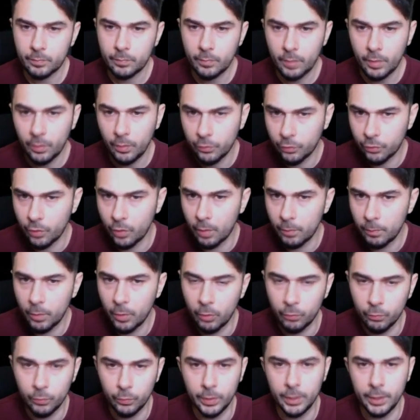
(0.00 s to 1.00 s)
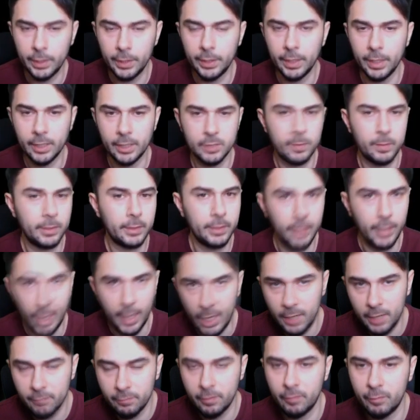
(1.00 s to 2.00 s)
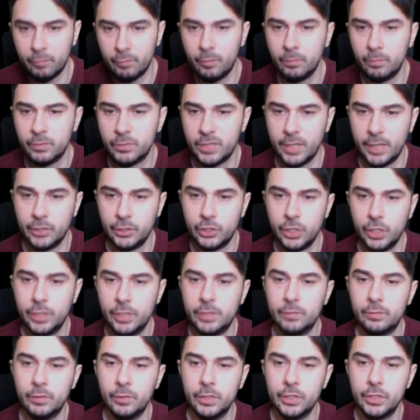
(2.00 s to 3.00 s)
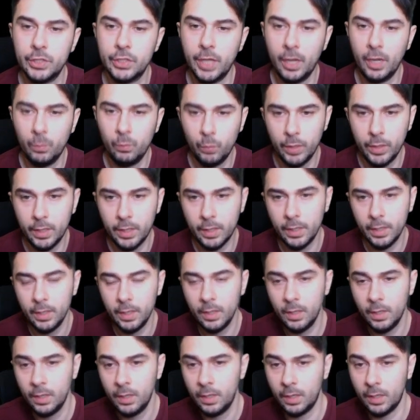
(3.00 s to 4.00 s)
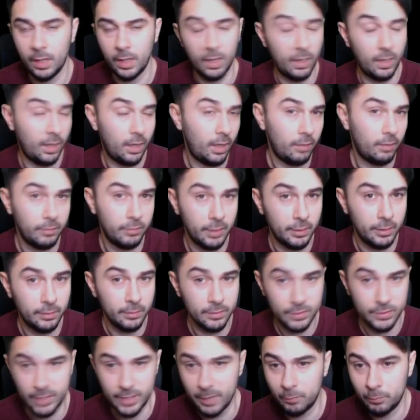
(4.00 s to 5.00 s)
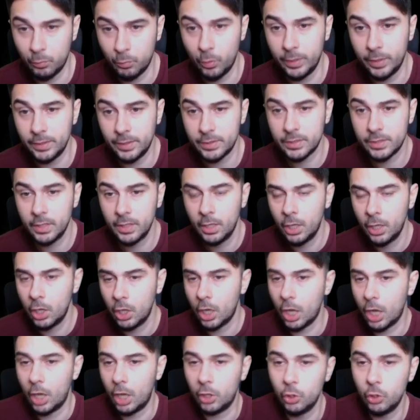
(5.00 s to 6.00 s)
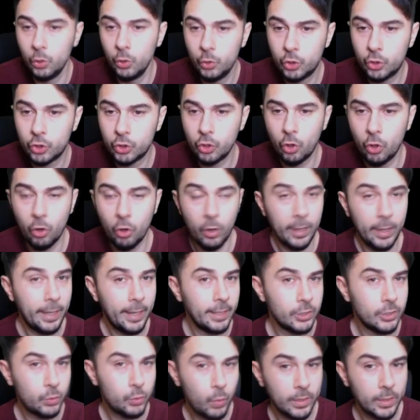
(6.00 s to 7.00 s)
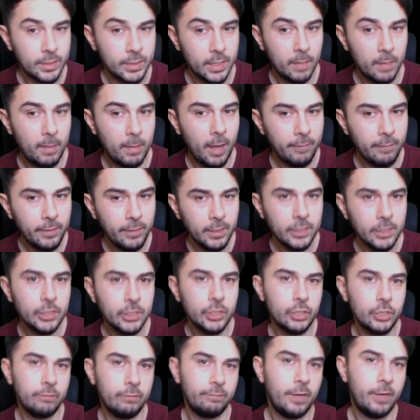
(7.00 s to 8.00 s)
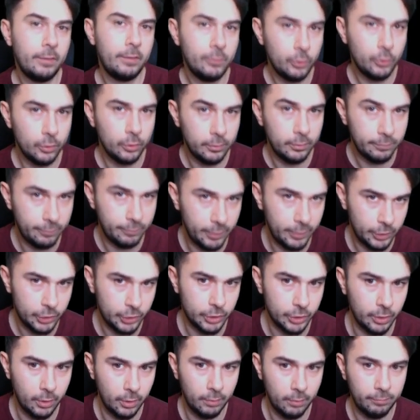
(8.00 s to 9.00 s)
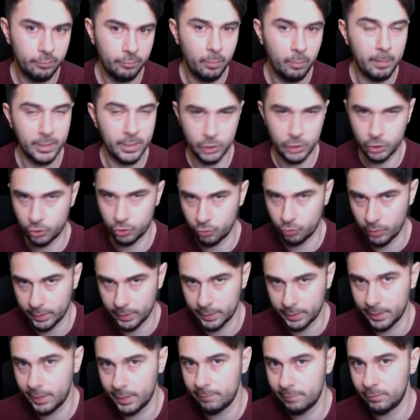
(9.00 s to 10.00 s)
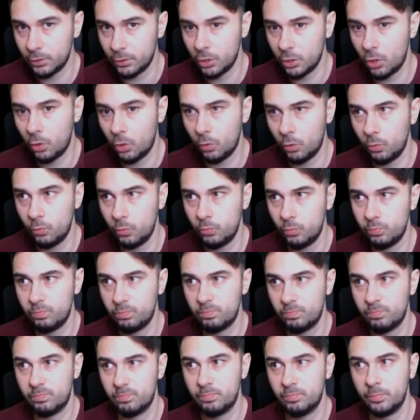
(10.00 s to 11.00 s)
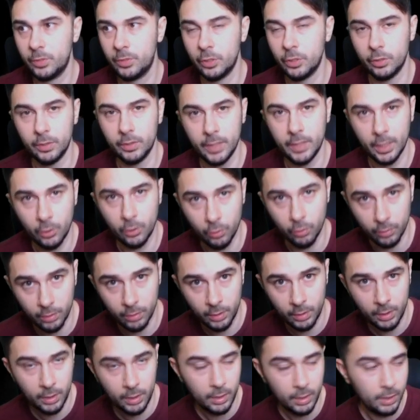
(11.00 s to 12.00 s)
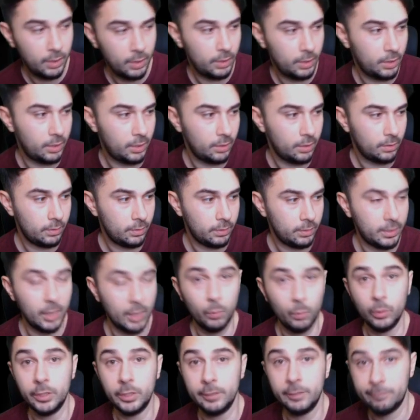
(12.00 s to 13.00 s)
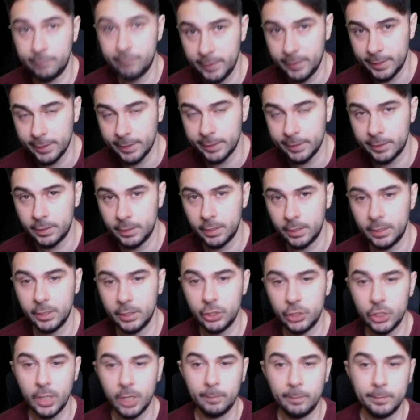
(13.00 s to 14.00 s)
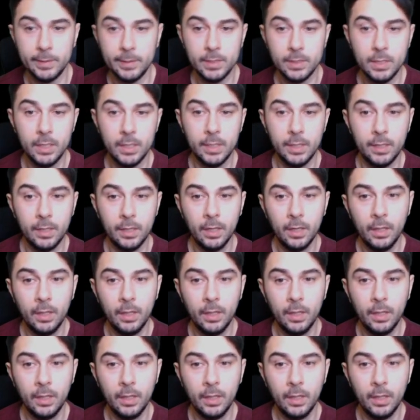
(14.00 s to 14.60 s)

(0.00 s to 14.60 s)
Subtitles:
So I'm not really expecting anything from Sanchez for this game week, other than save points. Luke Shaw against West Ham. I think this is a very good fixture for Manchester United, even though, you know, they were defeated in the Champions League.